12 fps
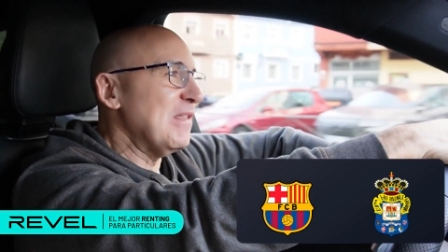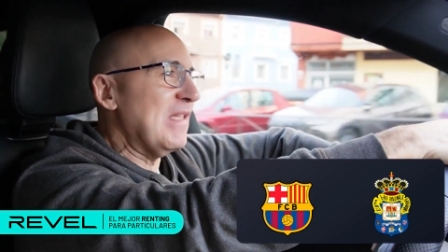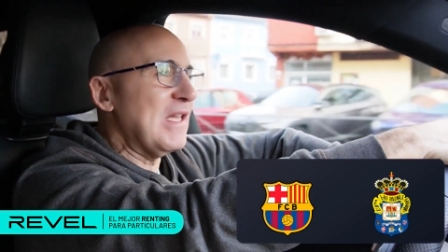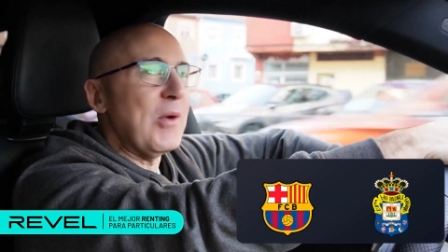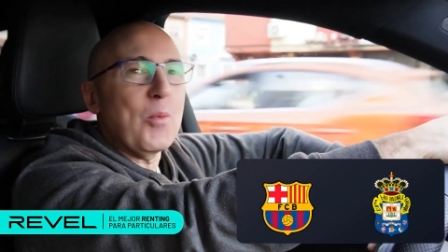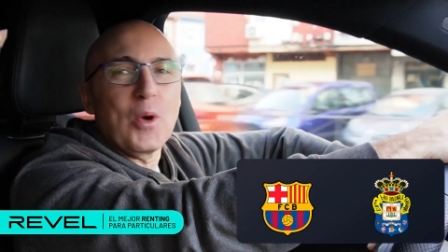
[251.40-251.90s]

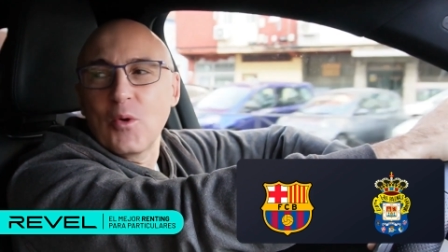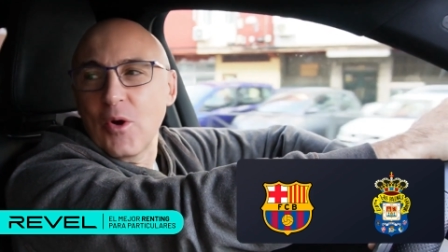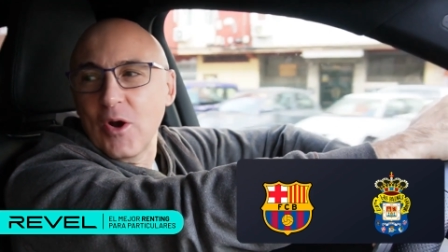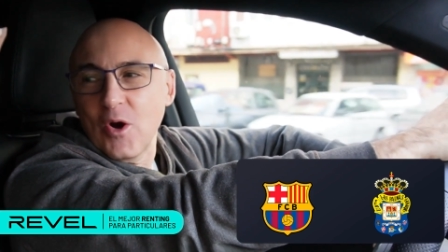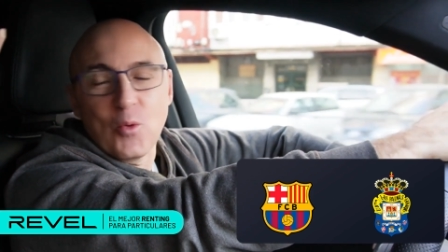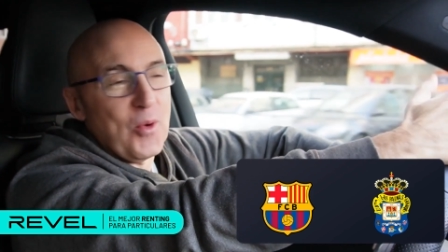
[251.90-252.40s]

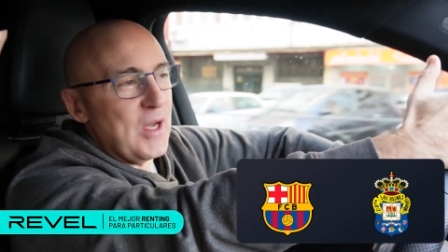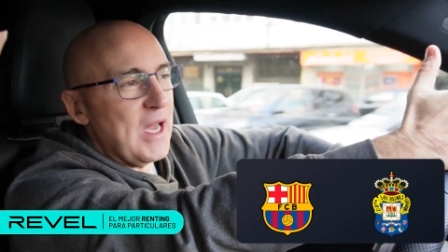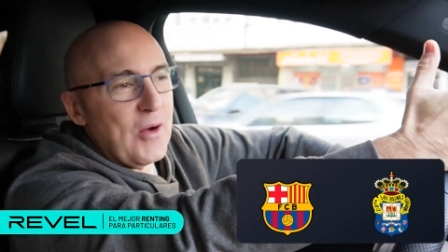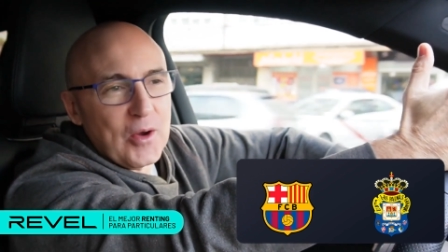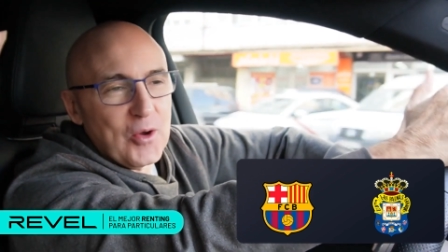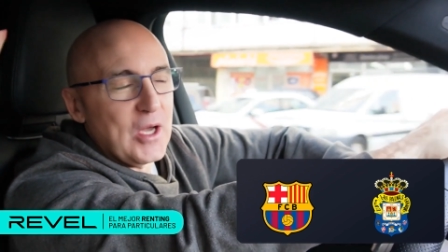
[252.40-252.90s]
global,
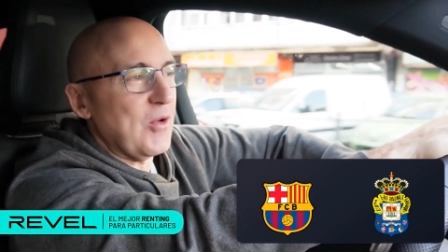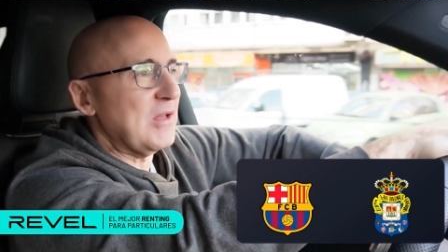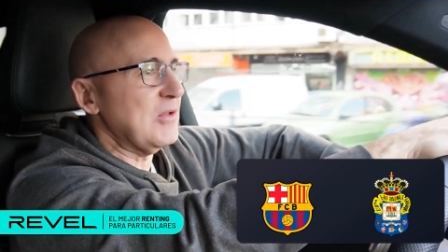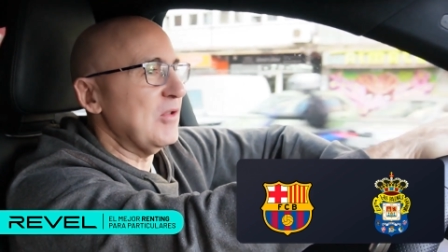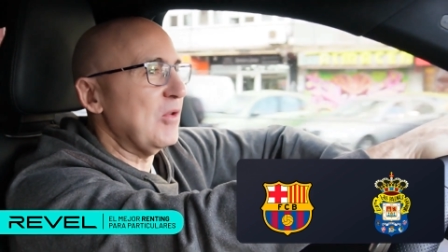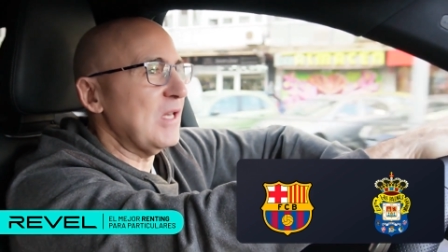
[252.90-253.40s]
however you want
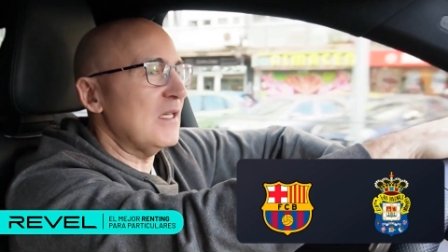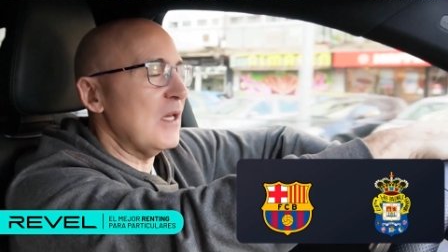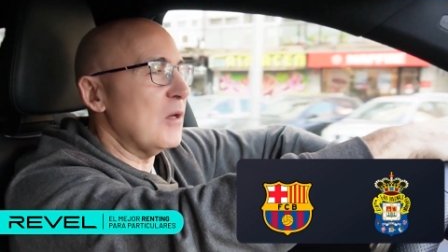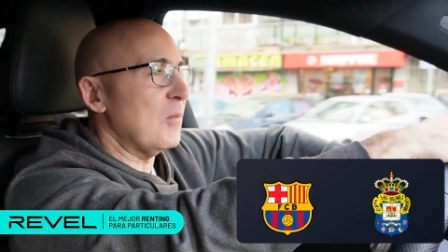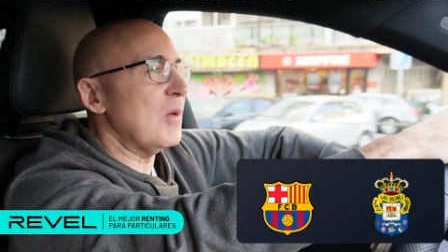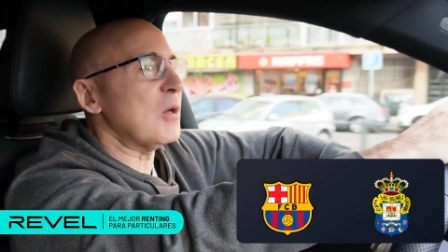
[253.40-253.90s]
to call it,
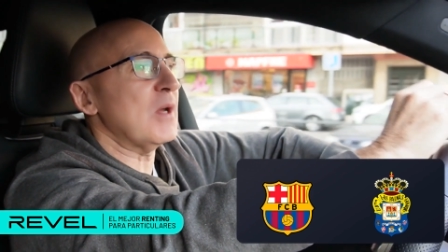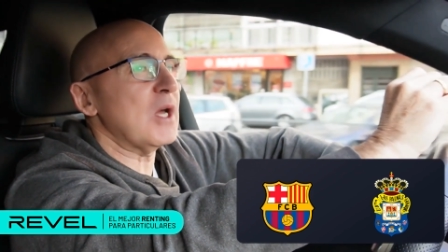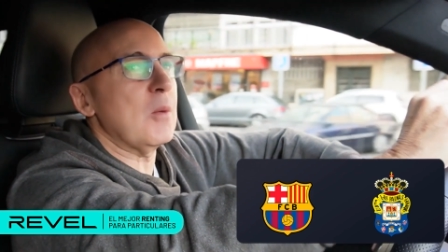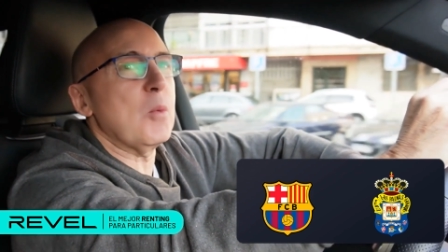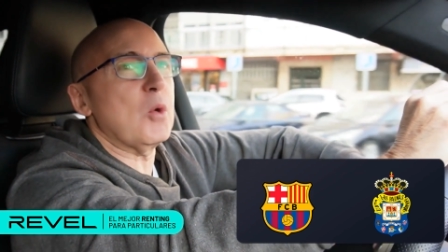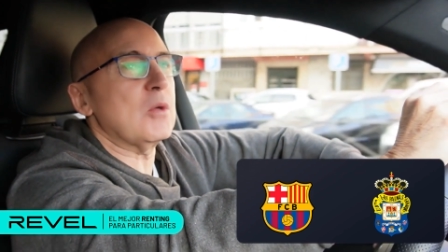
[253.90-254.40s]
where we
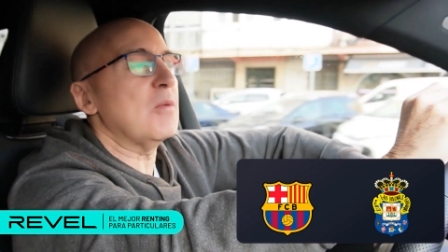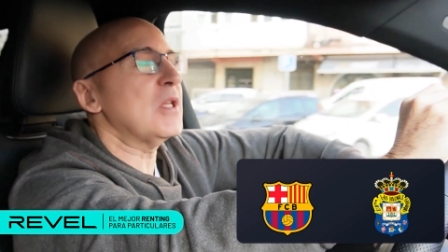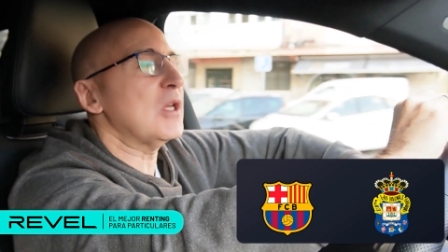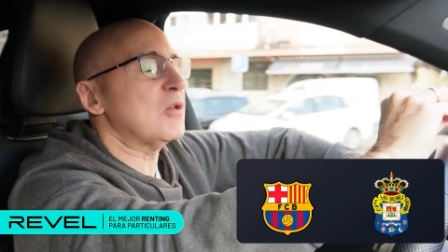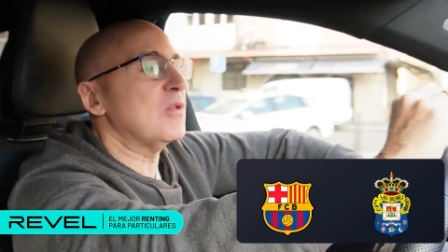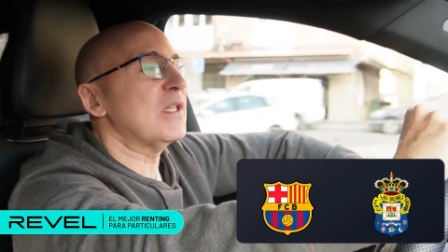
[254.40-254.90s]
upload
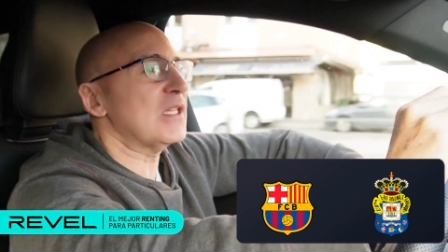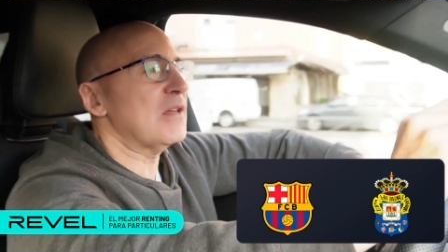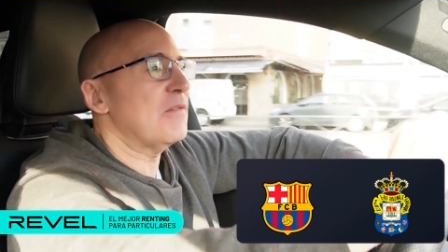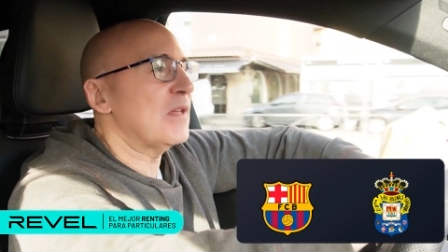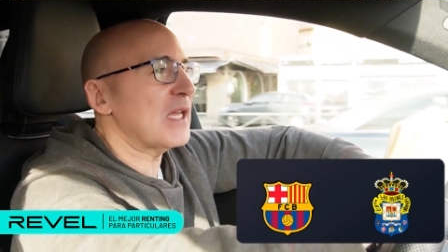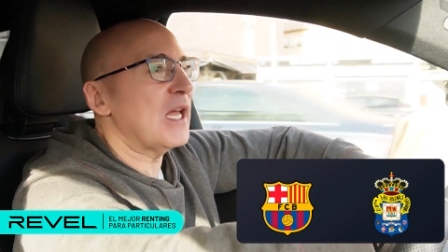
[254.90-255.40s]
videos in
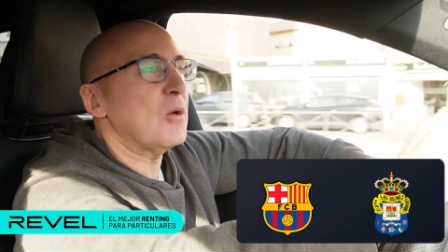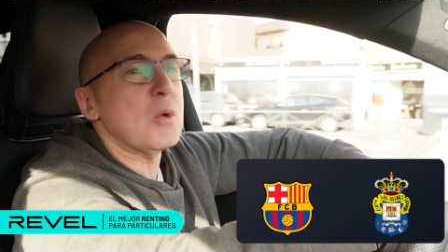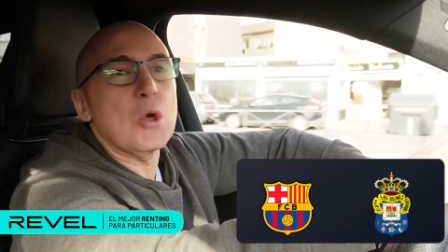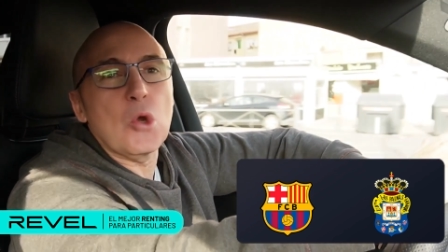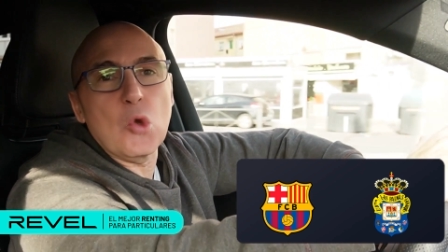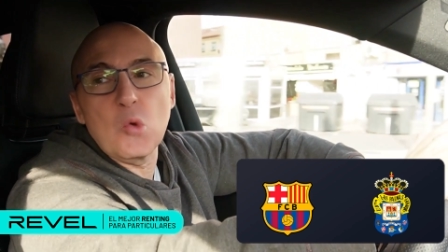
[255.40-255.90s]
different
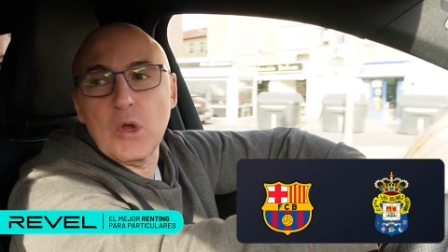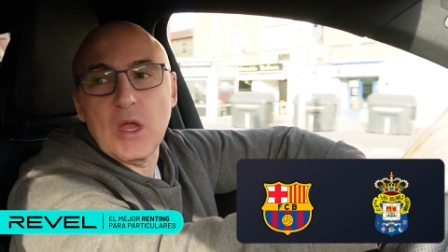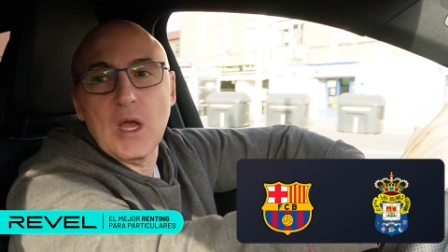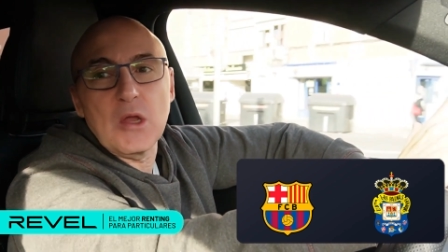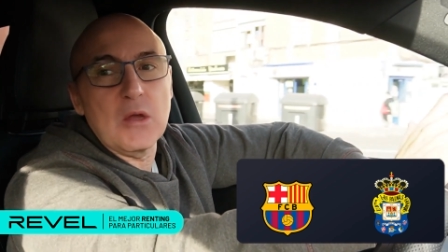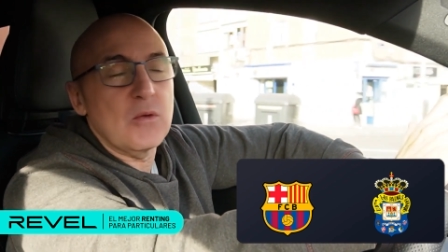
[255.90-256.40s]
languages using
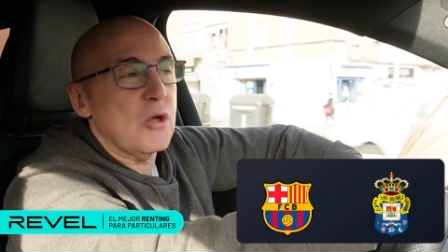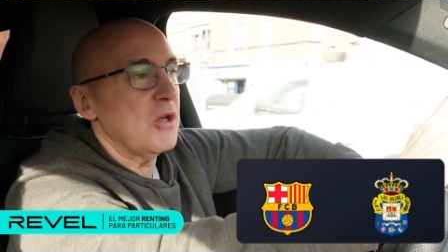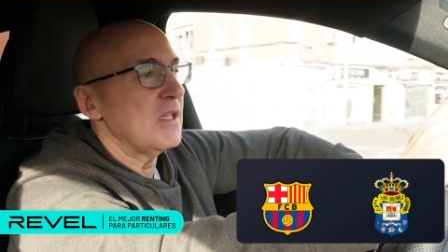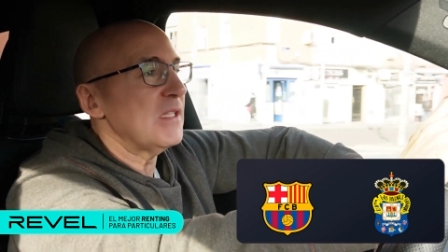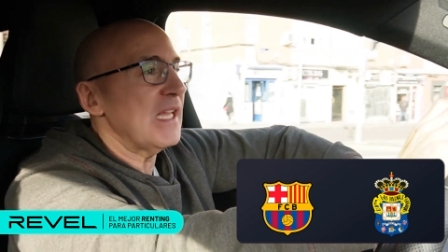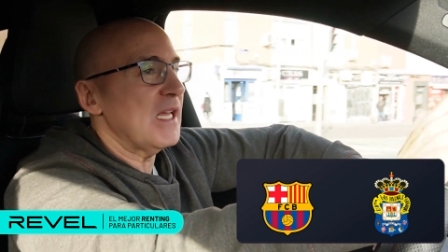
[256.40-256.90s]
artificial
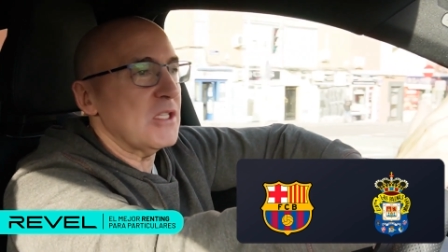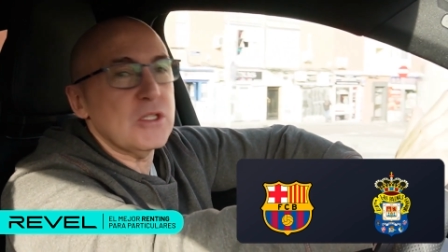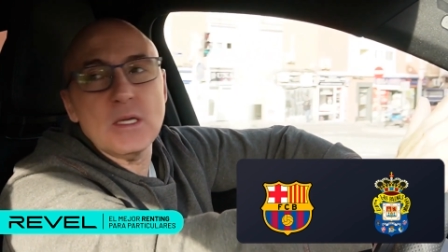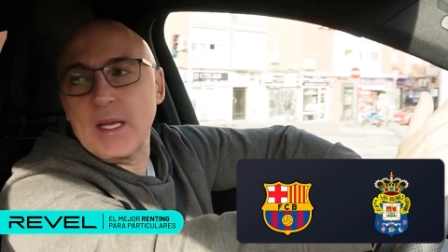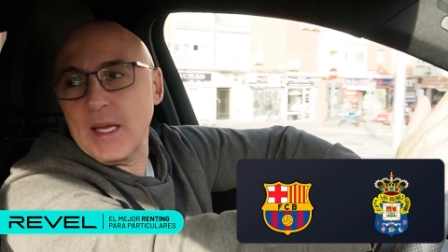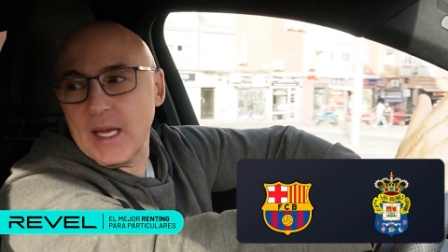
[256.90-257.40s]

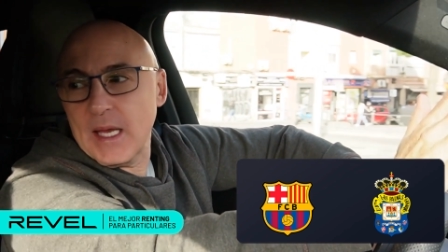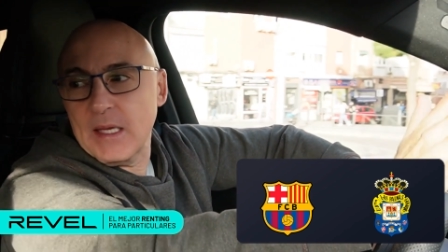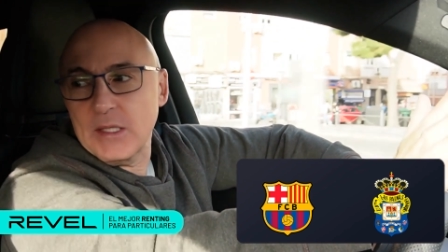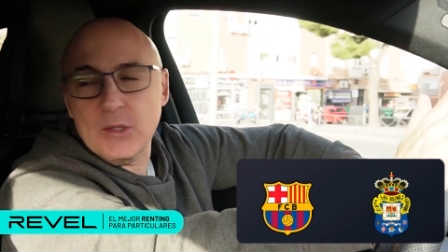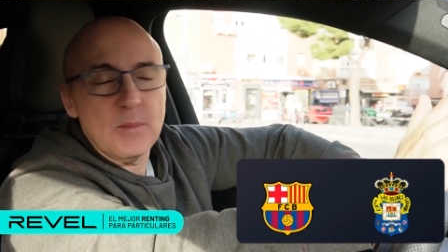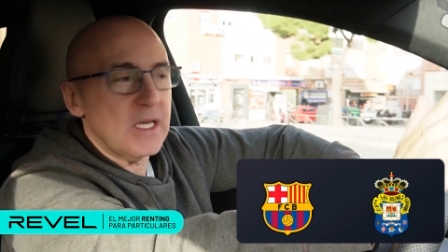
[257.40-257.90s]
intelligence, and
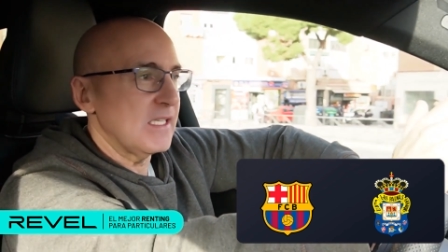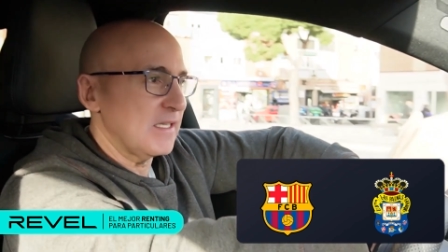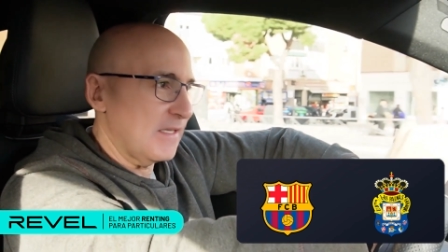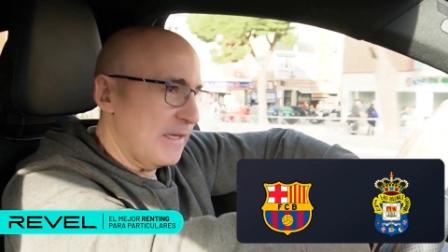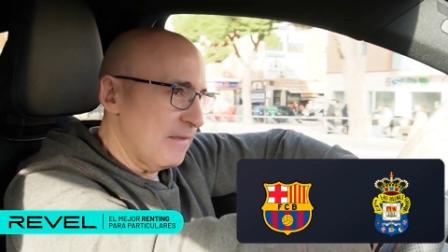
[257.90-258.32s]
it's amazing.